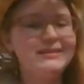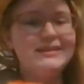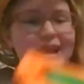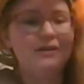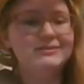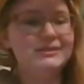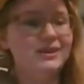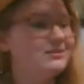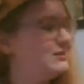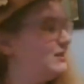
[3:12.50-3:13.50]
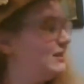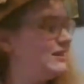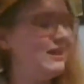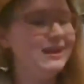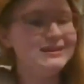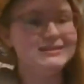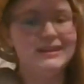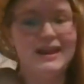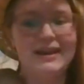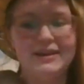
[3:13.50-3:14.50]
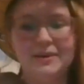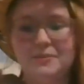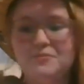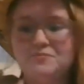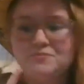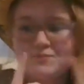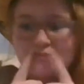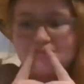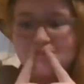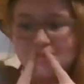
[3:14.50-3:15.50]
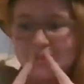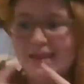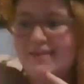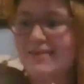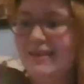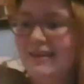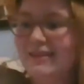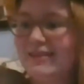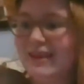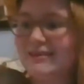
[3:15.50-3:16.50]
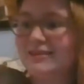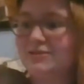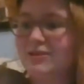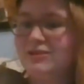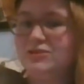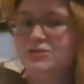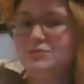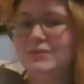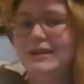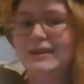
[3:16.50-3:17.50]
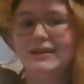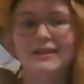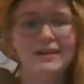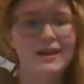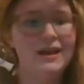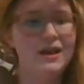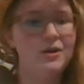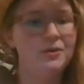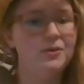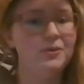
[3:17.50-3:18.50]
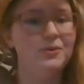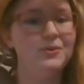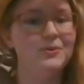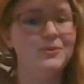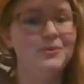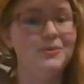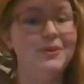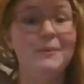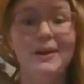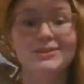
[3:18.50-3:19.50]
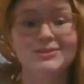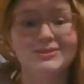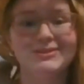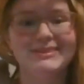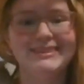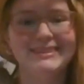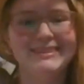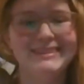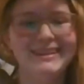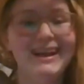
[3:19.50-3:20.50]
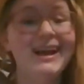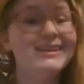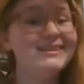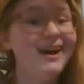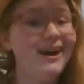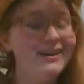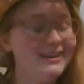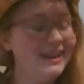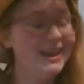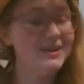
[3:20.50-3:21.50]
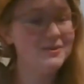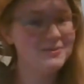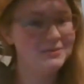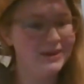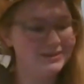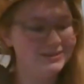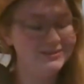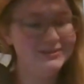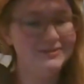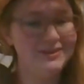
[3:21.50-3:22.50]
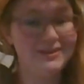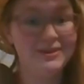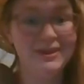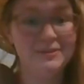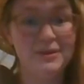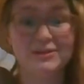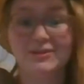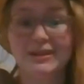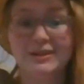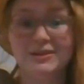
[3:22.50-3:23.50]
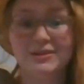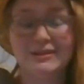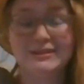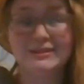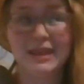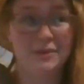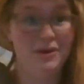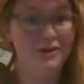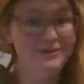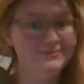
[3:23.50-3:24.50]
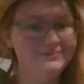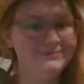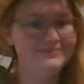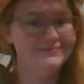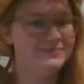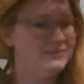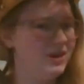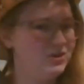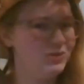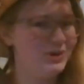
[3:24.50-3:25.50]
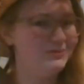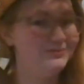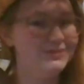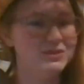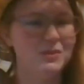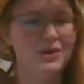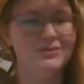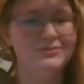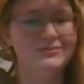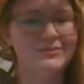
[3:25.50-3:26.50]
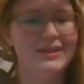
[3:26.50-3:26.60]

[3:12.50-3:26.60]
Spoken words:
Now it's on to the next item. I think that's going to be a puzzle. Not a normal puzzle, a very unique puzzle. It's a ball, not a square. It's a ball.